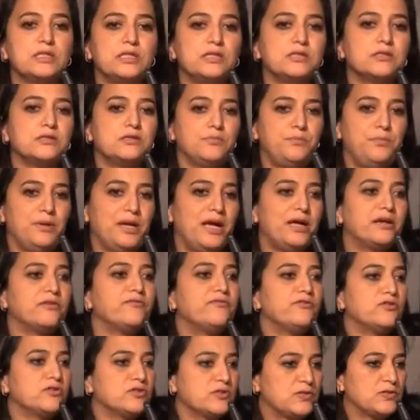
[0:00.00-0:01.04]
is the plan
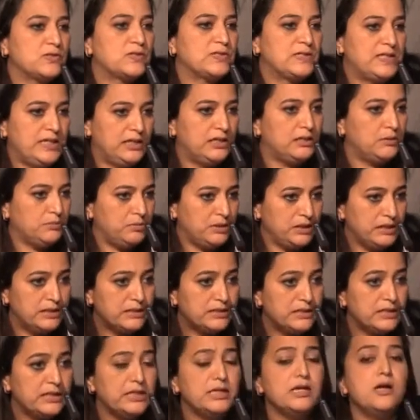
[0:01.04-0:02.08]
for
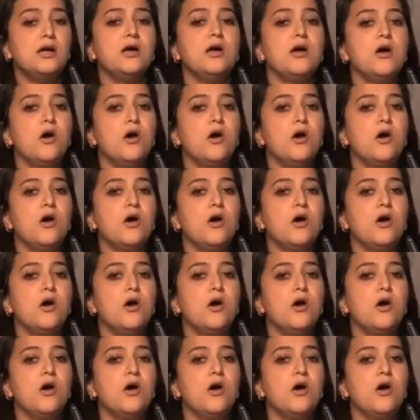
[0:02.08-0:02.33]
sustainability.